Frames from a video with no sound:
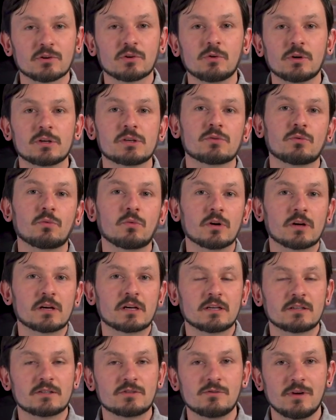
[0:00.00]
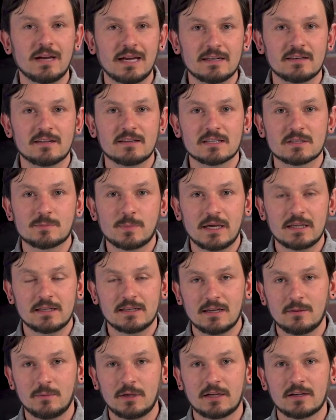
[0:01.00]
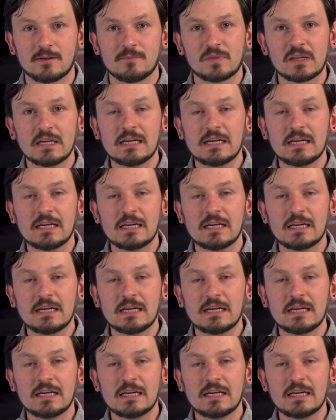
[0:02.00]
going to work to end this pandemic.